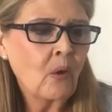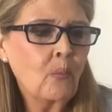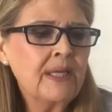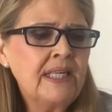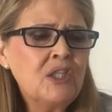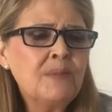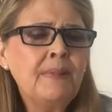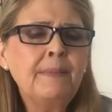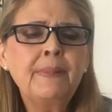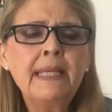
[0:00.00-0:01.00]
We need to
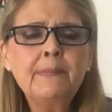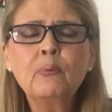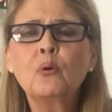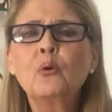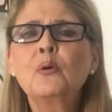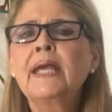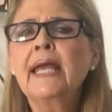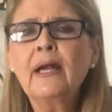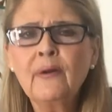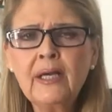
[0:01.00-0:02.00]
be people who
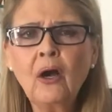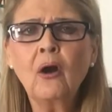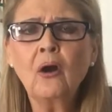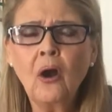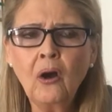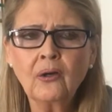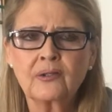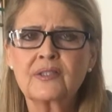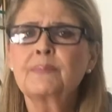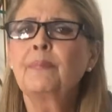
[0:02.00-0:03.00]
carry our
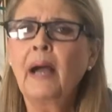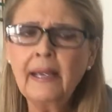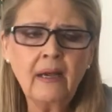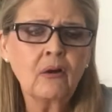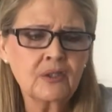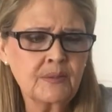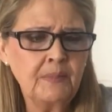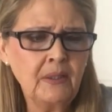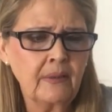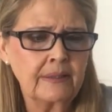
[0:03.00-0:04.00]
hearts by our
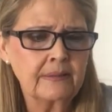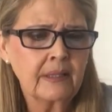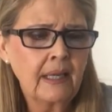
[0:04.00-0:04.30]
spirit.